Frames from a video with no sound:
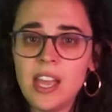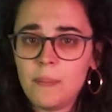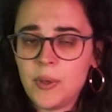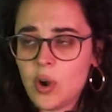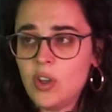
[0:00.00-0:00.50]

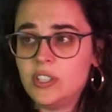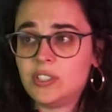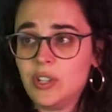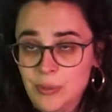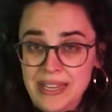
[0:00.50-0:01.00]
Because
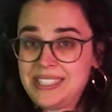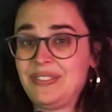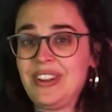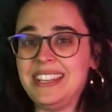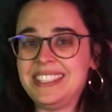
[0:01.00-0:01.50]
the best
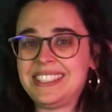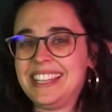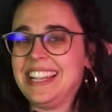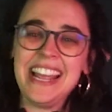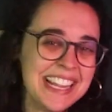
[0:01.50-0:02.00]
defense
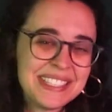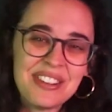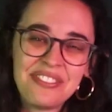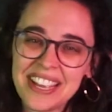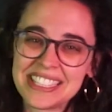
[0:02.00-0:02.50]
is an
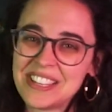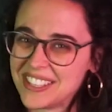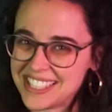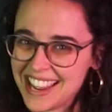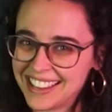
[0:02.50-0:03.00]
effective
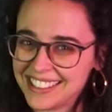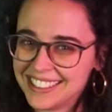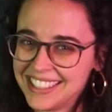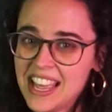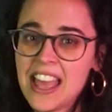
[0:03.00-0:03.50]
attack.
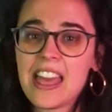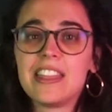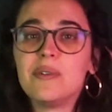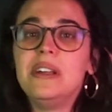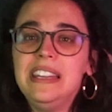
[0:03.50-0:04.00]
They
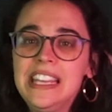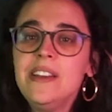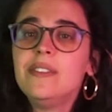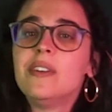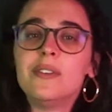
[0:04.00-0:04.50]
will
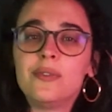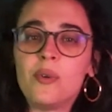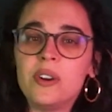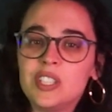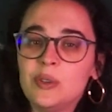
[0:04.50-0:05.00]
leave the
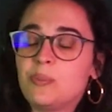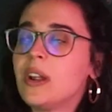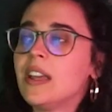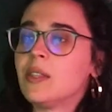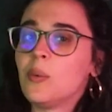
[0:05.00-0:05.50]
forest to
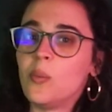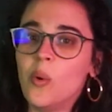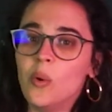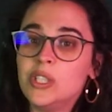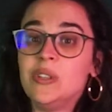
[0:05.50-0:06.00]
bring the
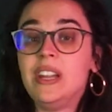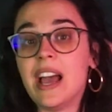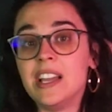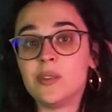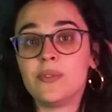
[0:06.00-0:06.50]
war to the
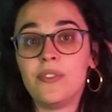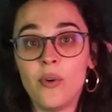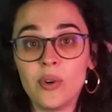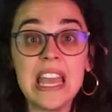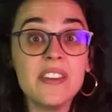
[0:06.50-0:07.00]
lines of the
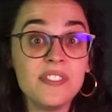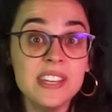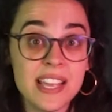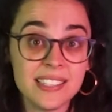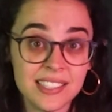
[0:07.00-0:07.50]
fog if
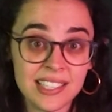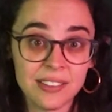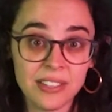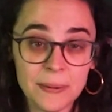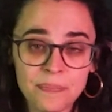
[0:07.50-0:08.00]

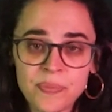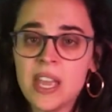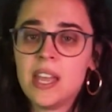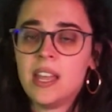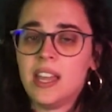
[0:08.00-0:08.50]
necessary.
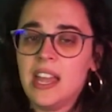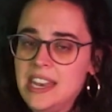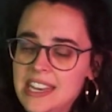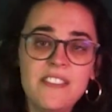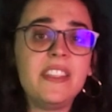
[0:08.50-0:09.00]

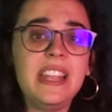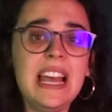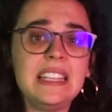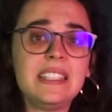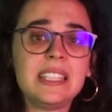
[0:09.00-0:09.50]

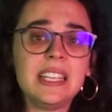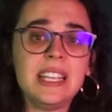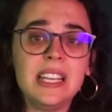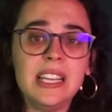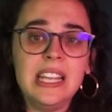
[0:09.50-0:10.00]
Nevertheless,
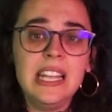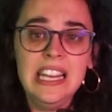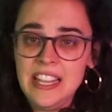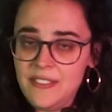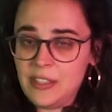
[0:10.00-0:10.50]

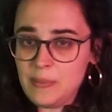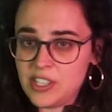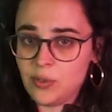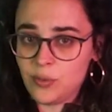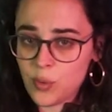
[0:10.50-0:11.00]
living the
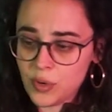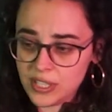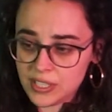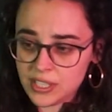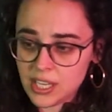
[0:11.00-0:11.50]
magical
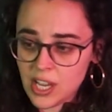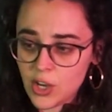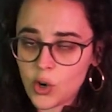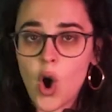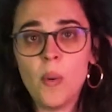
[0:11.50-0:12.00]
forests
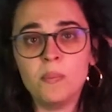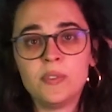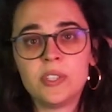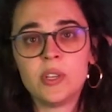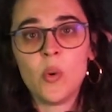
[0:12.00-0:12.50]

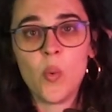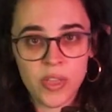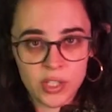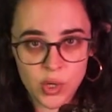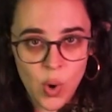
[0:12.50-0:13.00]
comes with
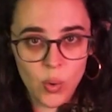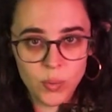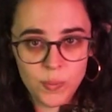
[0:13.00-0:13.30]
a toll.